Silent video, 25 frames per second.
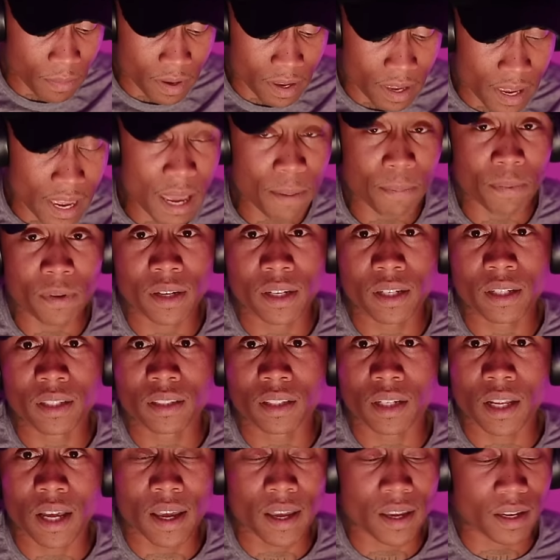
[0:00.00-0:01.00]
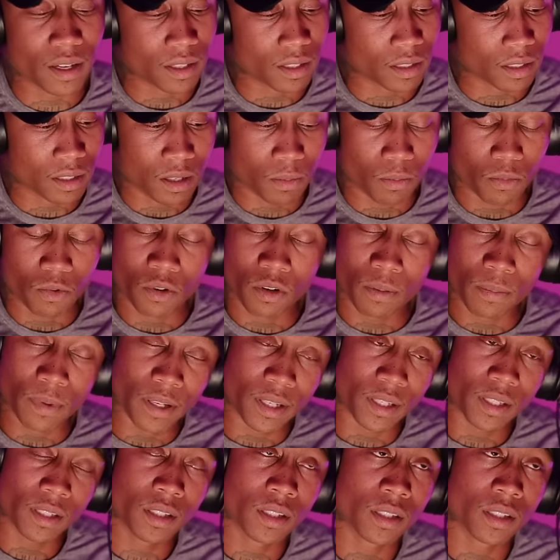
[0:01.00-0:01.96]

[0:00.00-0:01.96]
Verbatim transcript: me happiness, like Come on, man.